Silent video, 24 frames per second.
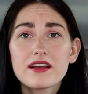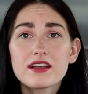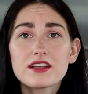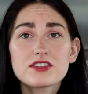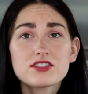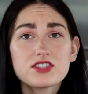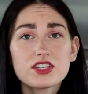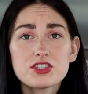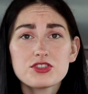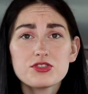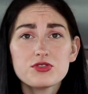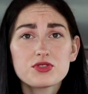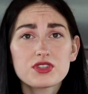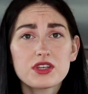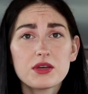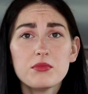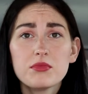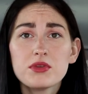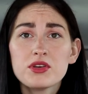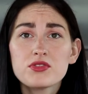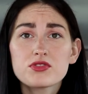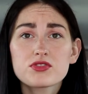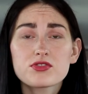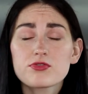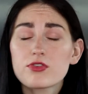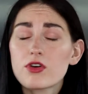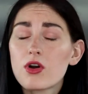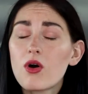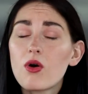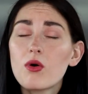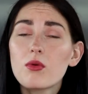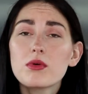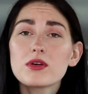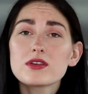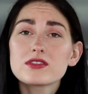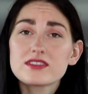Tissues can be used for
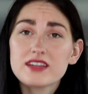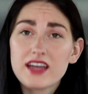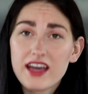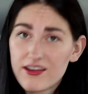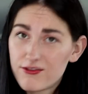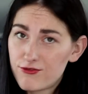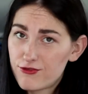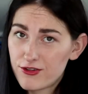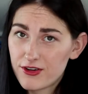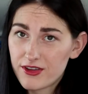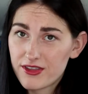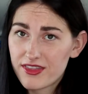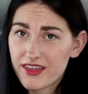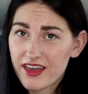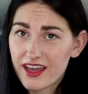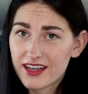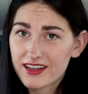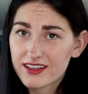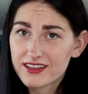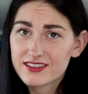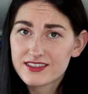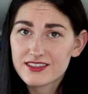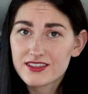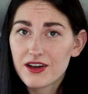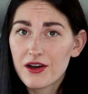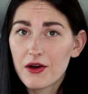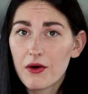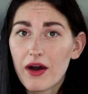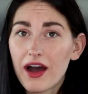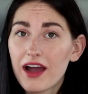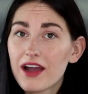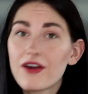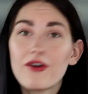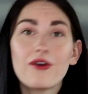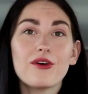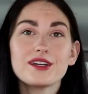almost everything, so
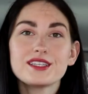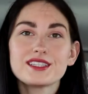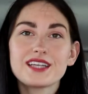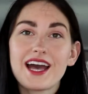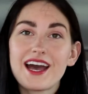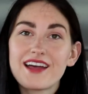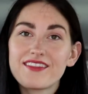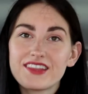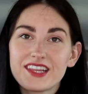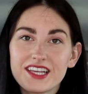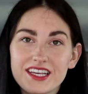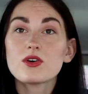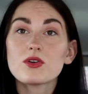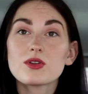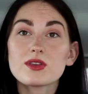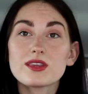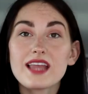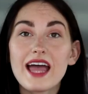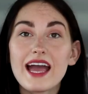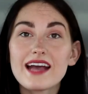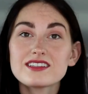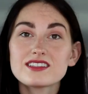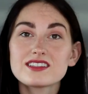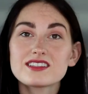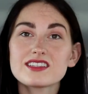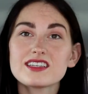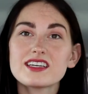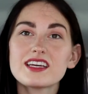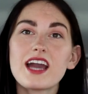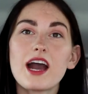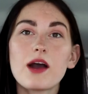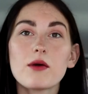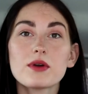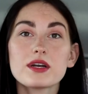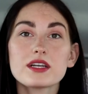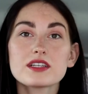I always add these. But
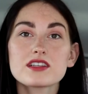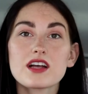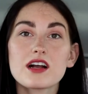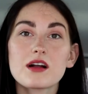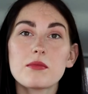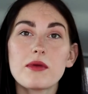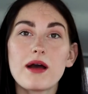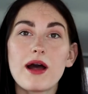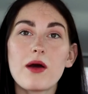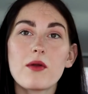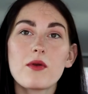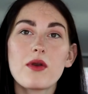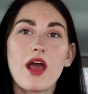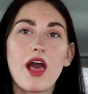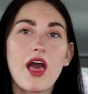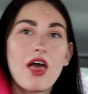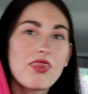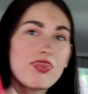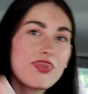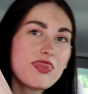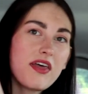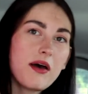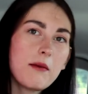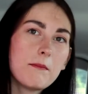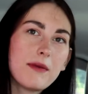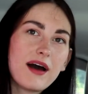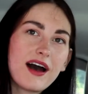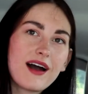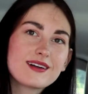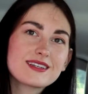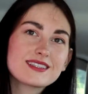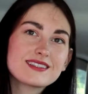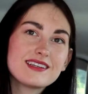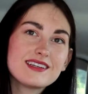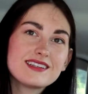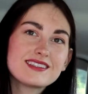lastly, I want to talk about the
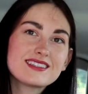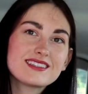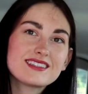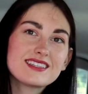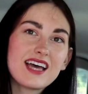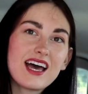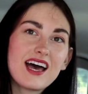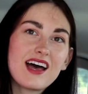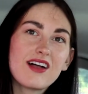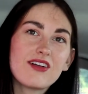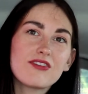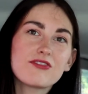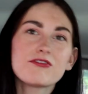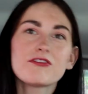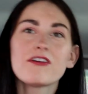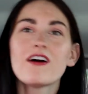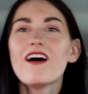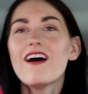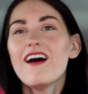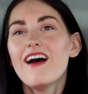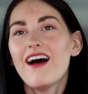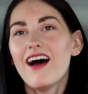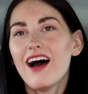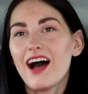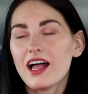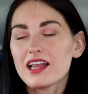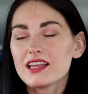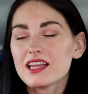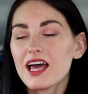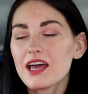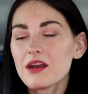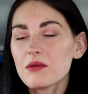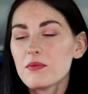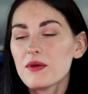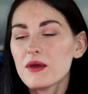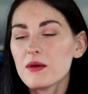box itself. A
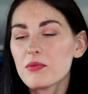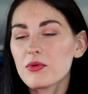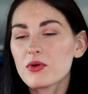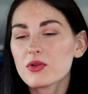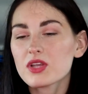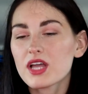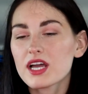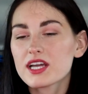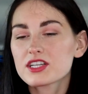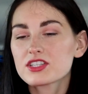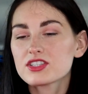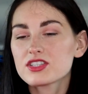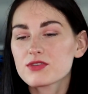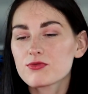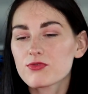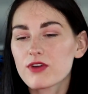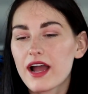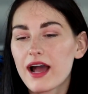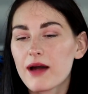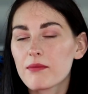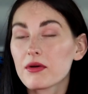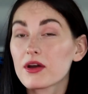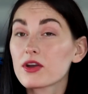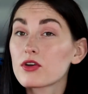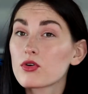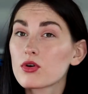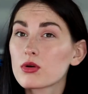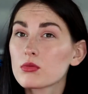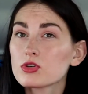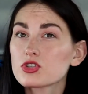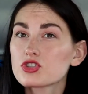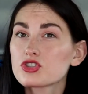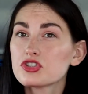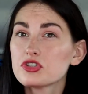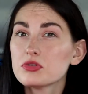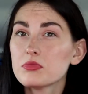lot of people like to wrap a
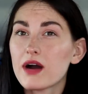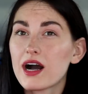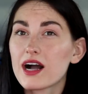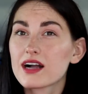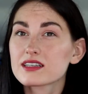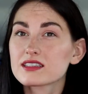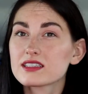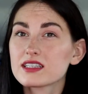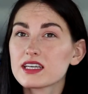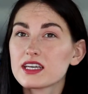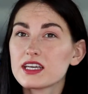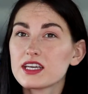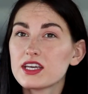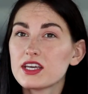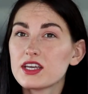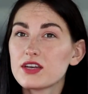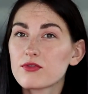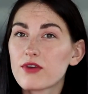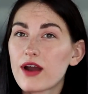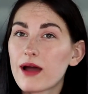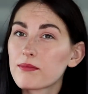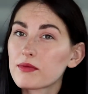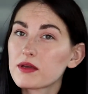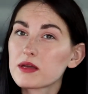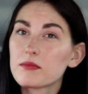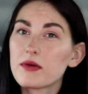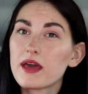normal shoebox in wrapping